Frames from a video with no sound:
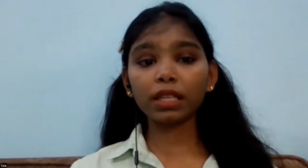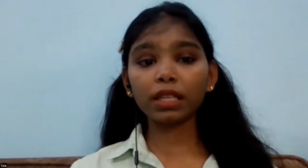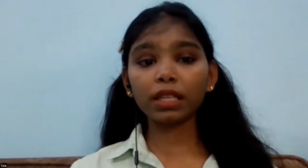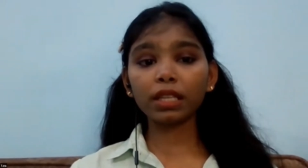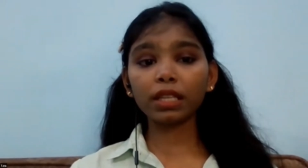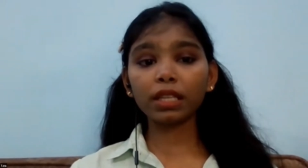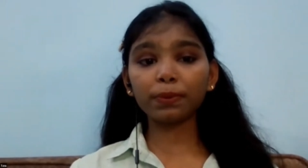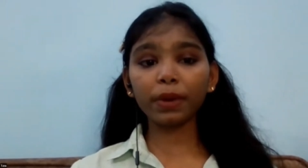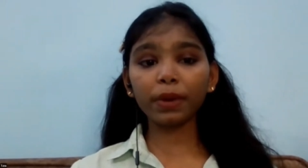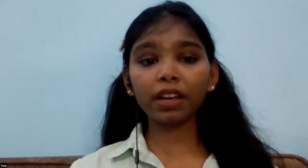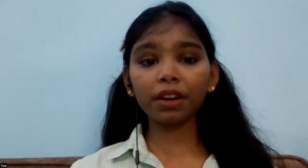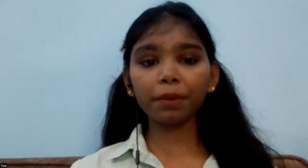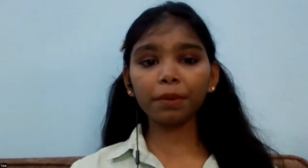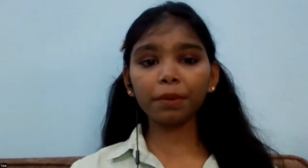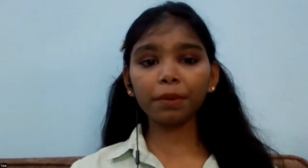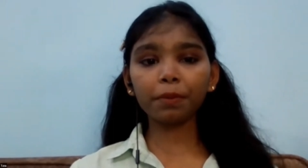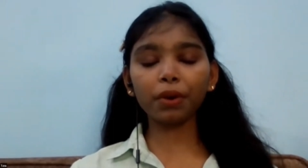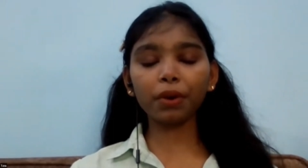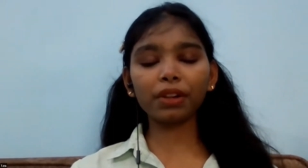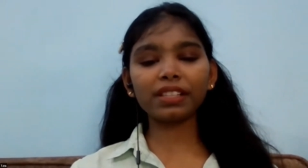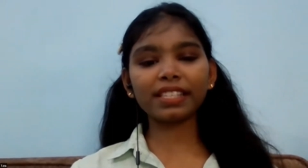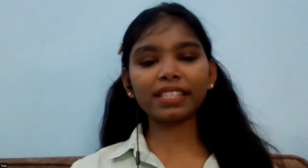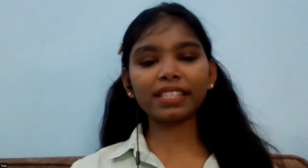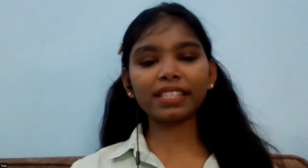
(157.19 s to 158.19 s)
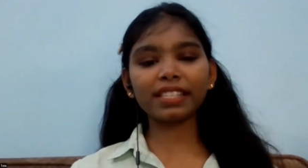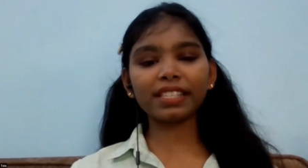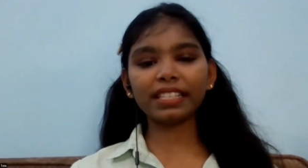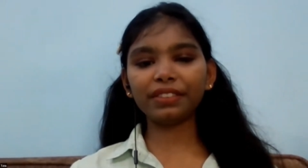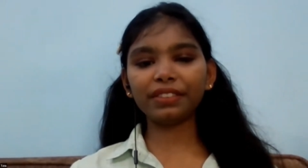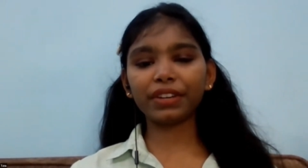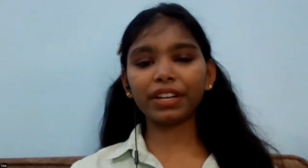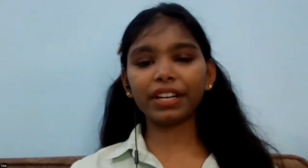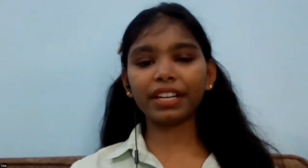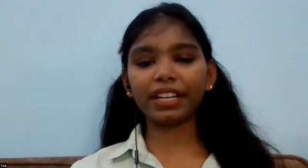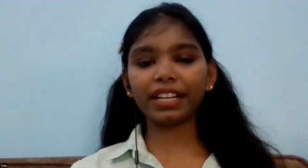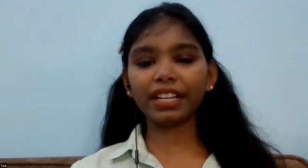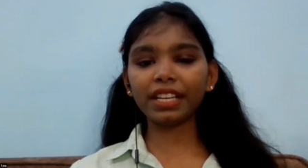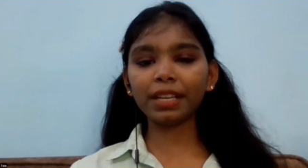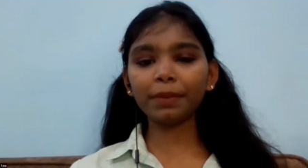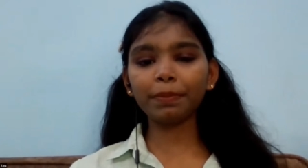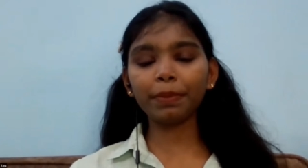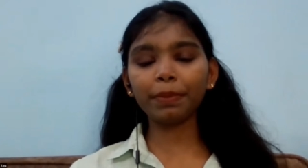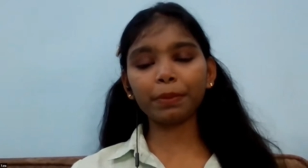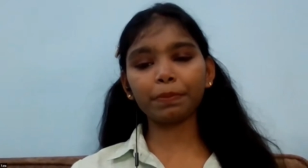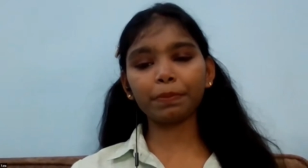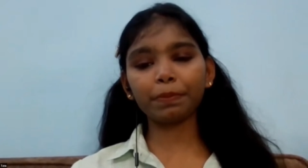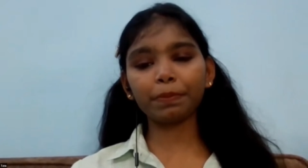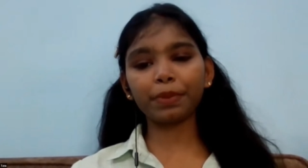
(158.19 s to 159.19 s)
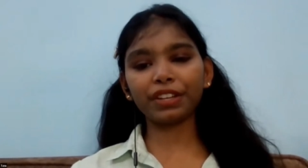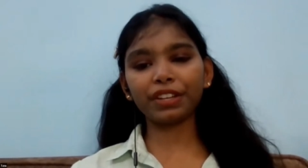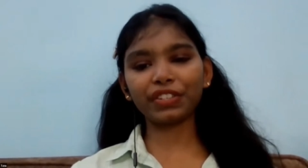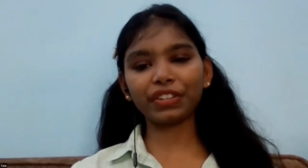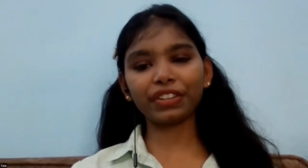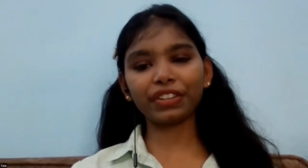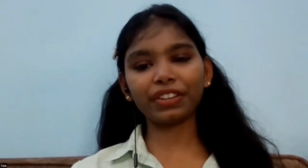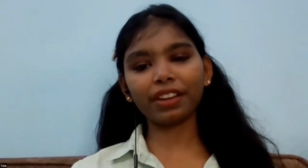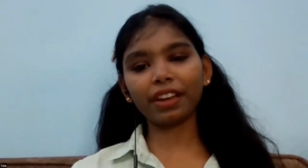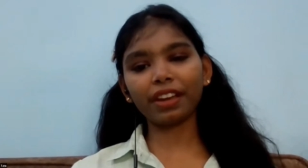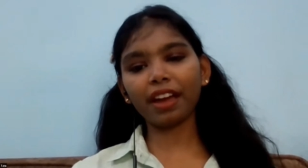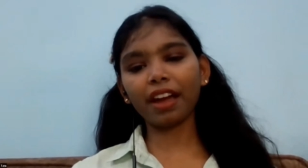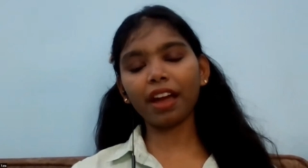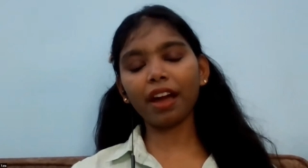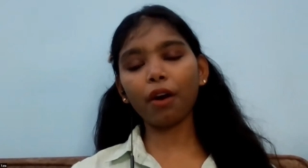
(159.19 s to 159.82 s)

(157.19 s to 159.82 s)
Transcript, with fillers: His wake-up calls leave a deep impression